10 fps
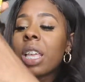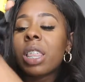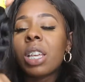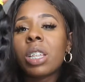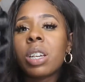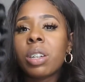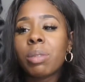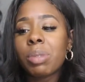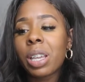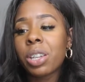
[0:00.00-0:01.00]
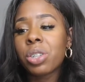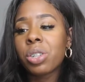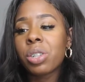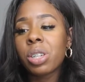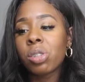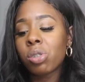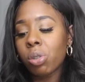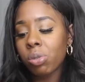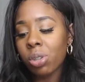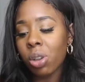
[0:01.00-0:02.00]
The texture is
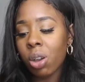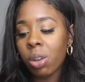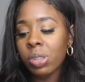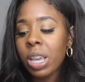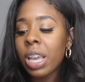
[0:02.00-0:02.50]
so soft.